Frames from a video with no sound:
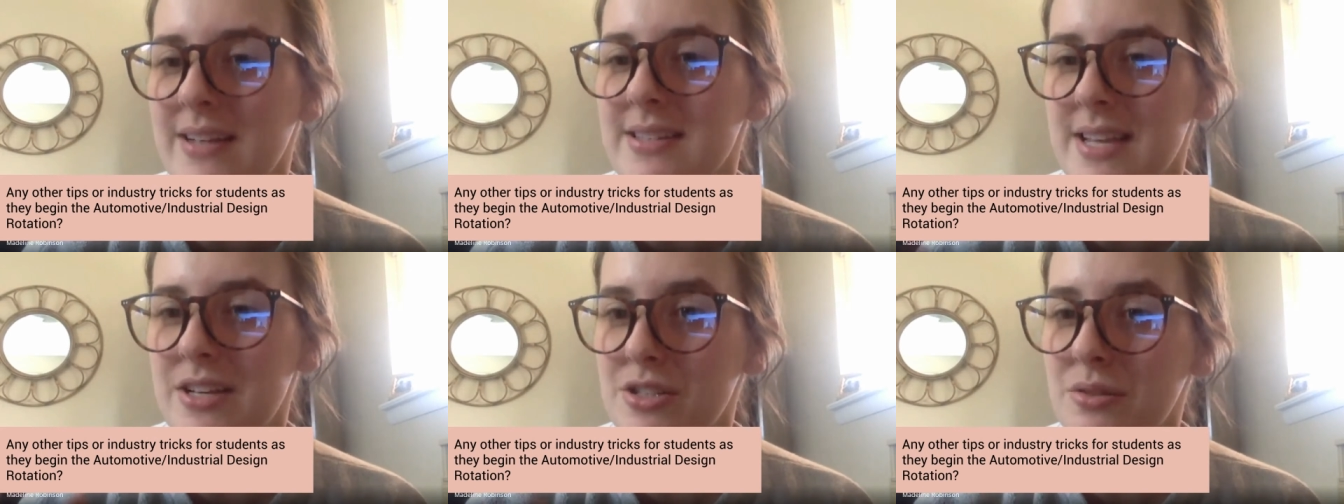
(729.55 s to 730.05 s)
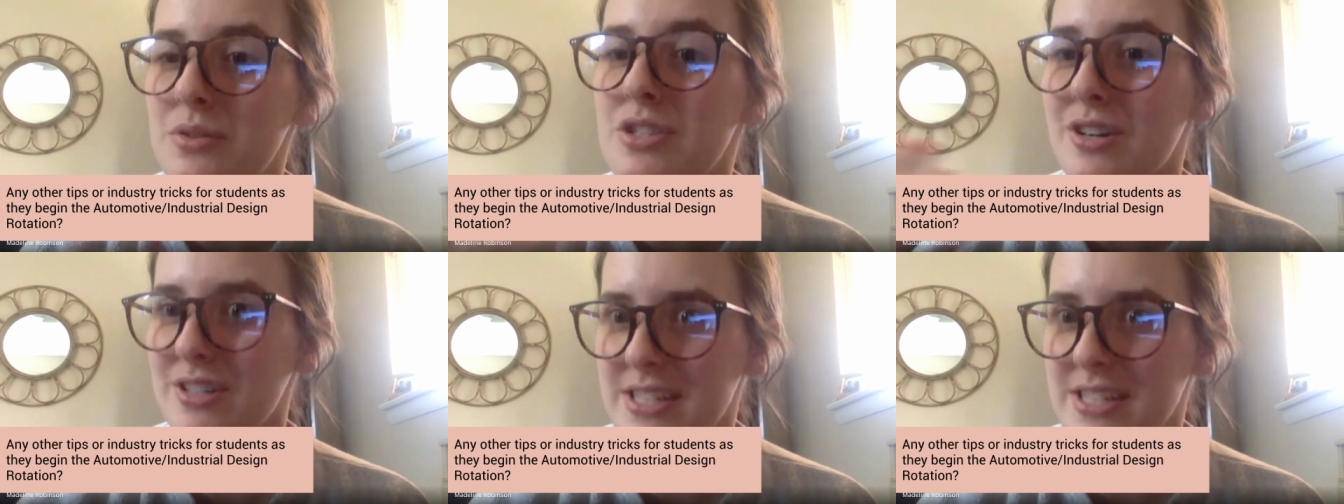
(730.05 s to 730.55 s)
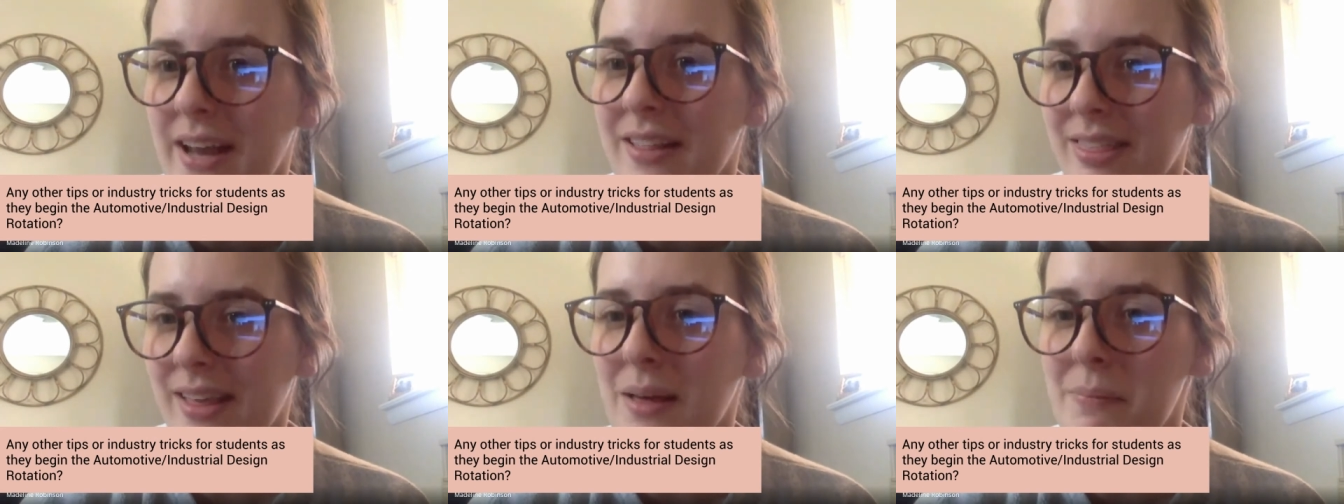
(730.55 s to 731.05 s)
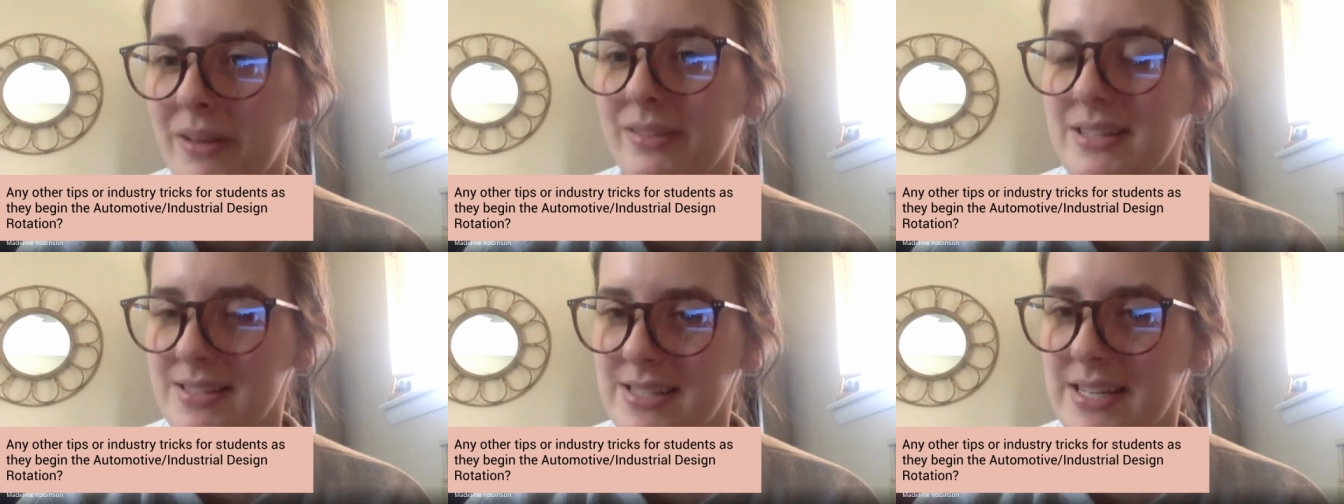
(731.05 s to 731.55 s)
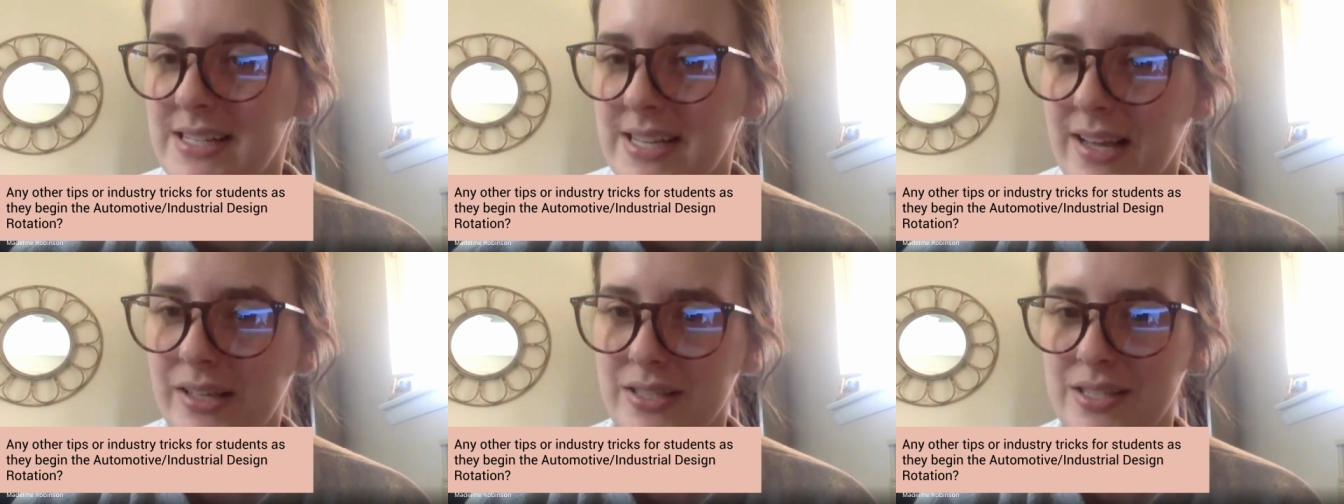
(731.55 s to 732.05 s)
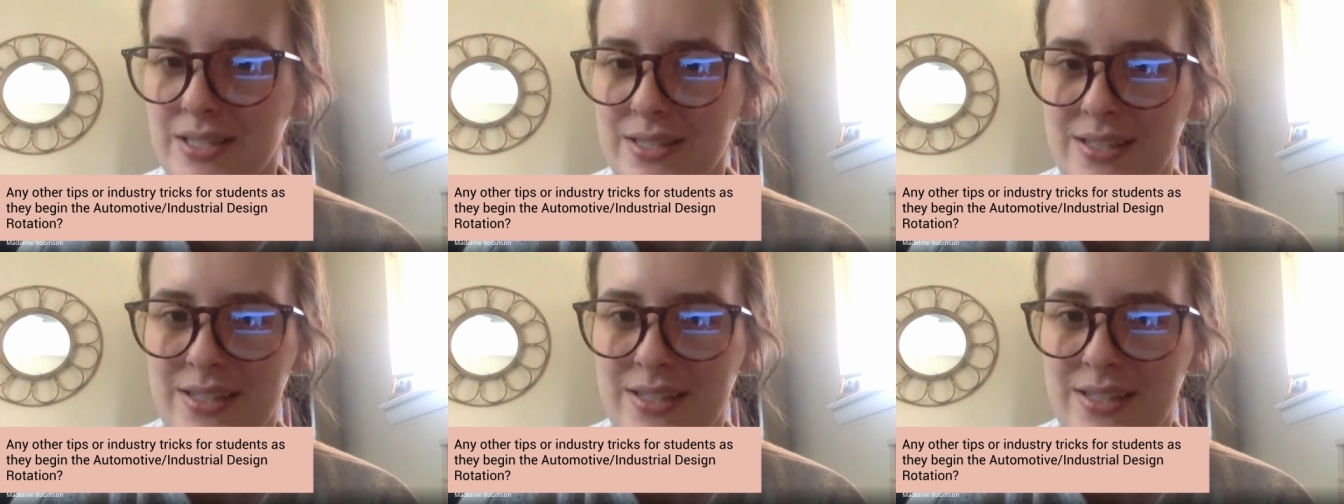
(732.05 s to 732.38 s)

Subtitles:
as they do start to kind of think about these details?